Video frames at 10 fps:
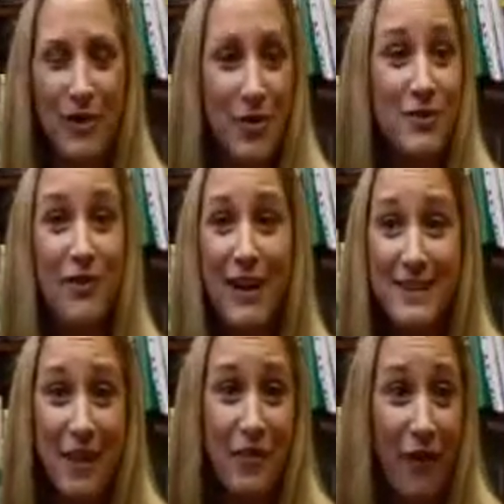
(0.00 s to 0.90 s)
we'd go to
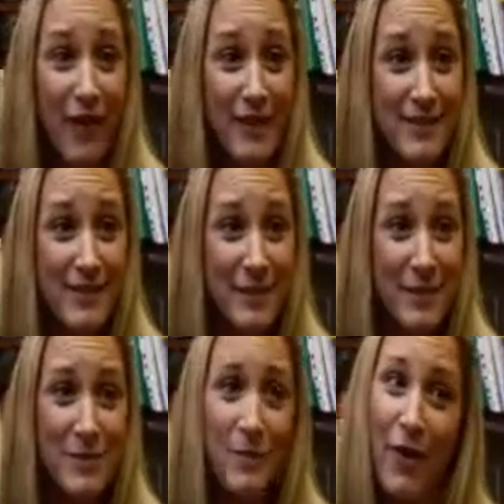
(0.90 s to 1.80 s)
Grisdale Forest,
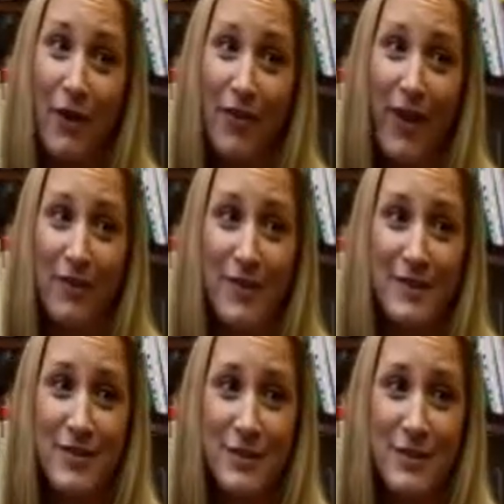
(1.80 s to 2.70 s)
which is perfect for this
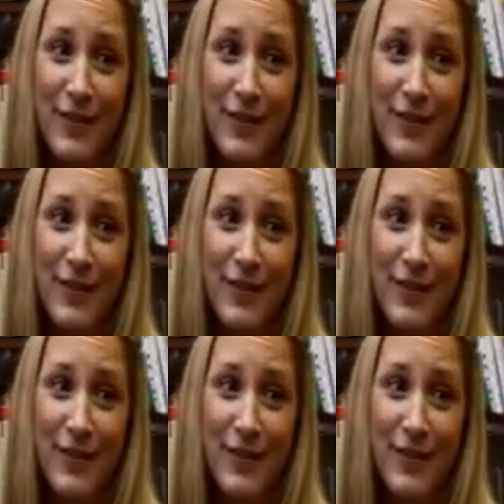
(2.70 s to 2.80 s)
sort of